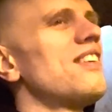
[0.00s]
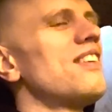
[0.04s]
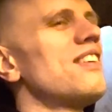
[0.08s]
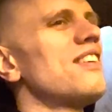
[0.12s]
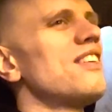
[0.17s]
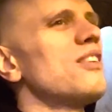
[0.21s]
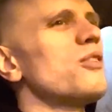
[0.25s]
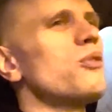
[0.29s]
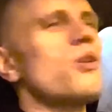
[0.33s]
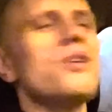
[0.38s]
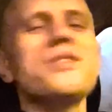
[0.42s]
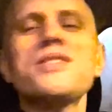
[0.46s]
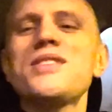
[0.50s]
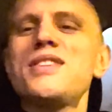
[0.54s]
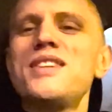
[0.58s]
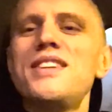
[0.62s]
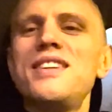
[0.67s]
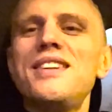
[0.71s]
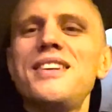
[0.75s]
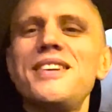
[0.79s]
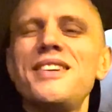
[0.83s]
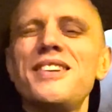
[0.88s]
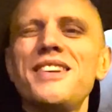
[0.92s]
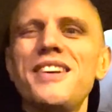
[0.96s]

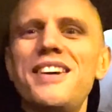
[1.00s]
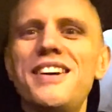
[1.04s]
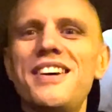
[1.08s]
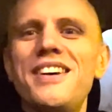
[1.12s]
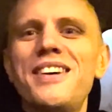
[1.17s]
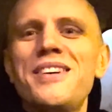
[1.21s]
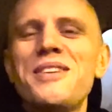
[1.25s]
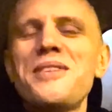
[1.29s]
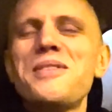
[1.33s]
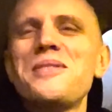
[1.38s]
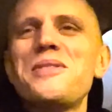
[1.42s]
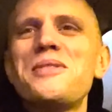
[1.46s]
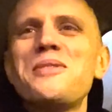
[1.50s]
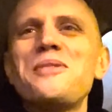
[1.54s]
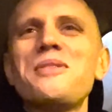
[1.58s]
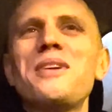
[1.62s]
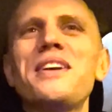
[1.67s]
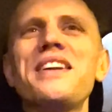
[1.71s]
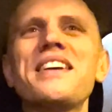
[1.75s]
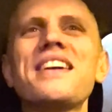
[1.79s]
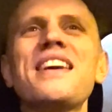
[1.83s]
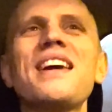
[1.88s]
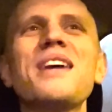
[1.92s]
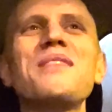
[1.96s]
rusty
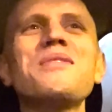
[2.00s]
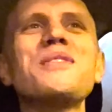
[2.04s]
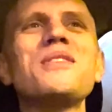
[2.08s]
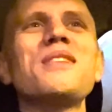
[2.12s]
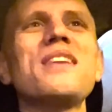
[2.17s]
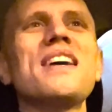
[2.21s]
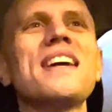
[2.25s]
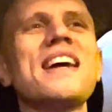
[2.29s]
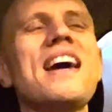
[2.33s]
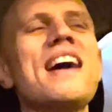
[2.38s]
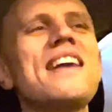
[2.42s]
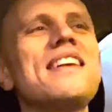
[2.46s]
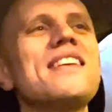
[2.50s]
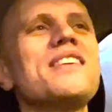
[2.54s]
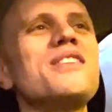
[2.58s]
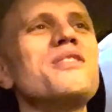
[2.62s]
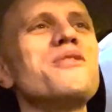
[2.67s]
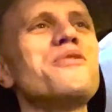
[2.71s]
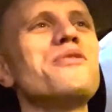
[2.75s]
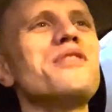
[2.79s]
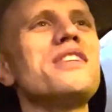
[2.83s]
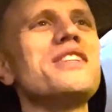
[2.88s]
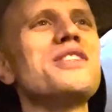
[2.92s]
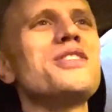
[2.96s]
when it came to like adding
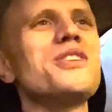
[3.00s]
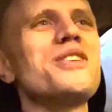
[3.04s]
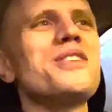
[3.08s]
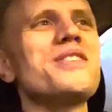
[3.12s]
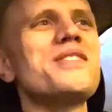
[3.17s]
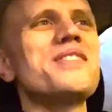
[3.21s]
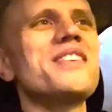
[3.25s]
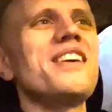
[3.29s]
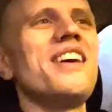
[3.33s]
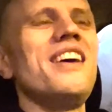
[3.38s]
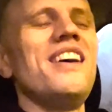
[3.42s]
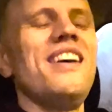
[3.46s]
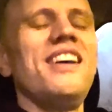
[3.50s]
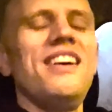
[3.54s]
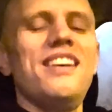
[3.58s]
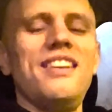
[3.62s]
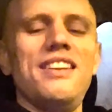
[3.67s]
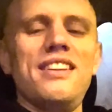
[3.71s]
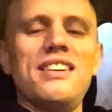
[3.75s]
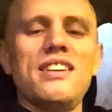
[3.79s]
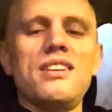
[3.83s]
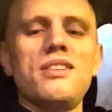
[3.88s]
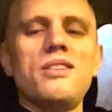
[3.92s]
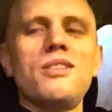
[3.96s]
new features.
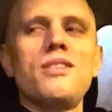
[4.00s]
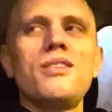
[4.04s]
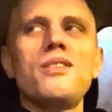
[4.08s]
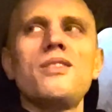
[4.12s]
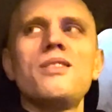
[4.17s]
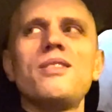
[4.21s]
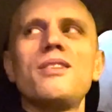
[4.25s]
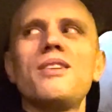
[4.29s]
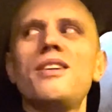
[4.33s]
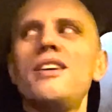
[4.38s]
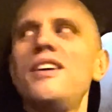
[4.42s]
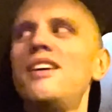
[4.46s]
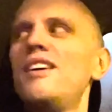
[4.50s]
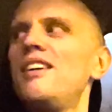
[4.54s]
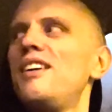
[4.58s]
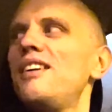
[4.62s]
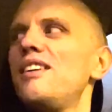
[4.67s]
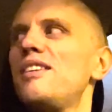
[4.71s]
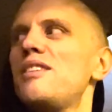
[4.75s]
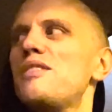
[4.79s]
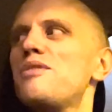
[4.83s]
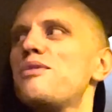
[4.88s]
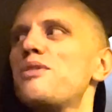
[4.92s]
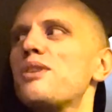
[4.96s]
Like, oh,
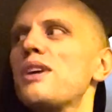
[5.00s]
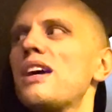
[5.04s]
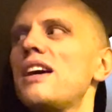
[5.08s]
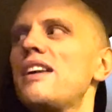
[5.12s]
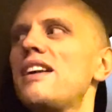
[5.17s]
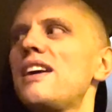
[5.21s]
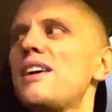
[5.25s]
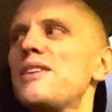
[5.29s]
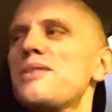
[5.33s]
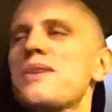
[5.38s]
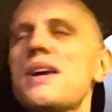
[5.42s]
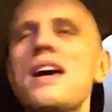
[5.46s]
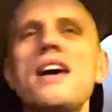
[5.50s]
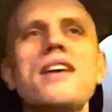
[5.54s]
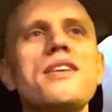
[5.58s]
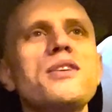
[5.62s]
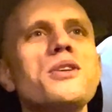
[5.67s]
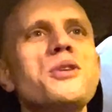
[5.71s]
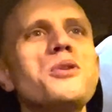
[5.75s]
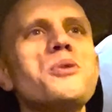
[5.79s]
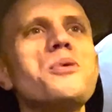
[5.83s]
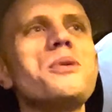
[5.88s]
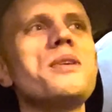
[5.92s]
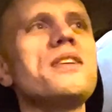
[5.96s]
forgot how to add a
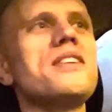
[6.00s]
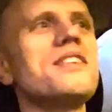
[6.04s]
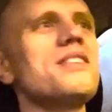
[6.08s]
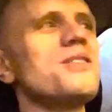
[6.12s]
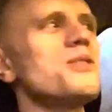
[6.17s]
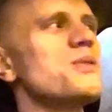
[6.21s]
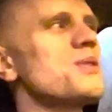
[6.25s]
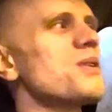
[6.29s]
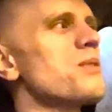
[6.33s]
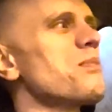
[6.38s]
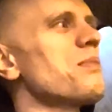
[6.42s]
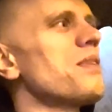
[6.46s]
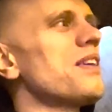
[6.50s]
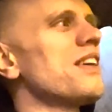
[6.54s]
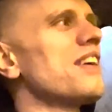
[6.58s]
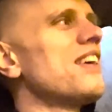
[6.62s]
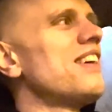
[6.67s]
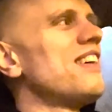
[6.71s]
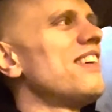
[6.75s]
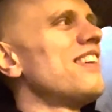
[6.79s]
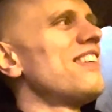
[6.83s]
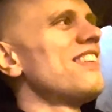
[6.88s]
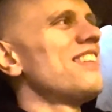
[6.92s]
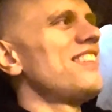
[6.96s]
GUI to something.
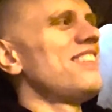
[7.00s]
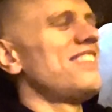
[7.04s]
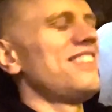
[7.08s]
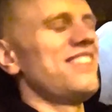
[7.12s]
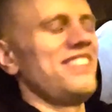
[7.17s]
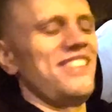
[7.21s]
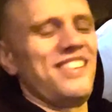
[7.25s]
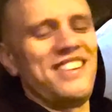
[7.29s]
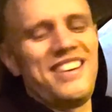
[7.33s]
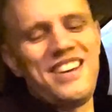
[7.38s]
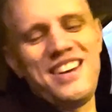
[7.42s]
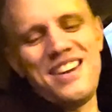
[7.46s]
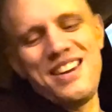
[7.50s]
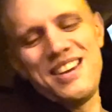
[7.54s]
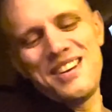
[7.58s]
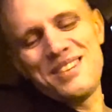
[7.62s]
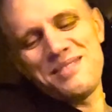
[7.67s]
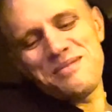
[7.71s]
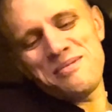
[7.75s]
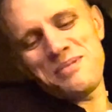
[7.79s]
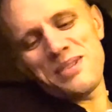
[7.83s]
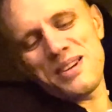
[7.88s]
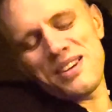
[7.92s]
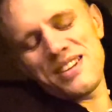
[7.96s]

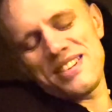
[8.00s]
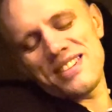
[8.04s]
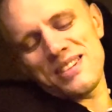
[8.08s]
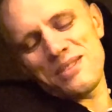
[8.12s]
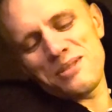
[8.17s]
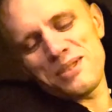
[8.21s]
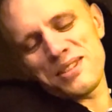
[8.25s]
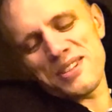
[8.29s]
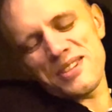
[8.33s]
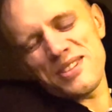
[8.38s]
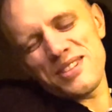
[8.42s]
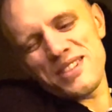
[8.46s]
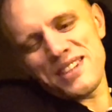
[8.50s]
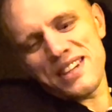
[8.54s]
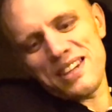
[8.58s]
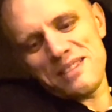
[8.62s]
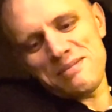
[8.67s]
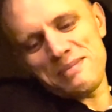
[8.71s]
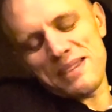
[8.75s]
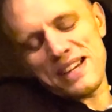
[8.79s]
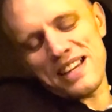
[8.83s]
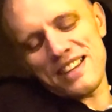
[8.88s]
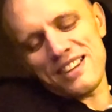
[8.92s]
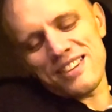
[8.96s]
But it was good to
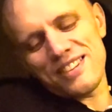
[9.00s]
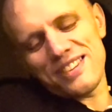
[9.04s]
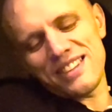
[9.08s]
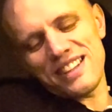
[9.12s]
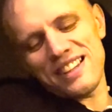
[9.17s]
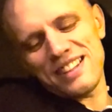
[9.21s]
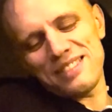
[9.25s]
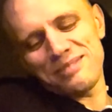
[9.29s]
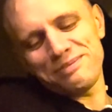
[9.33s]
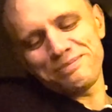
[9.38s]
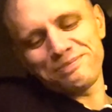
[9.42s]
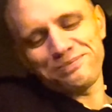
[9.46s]
get back on that.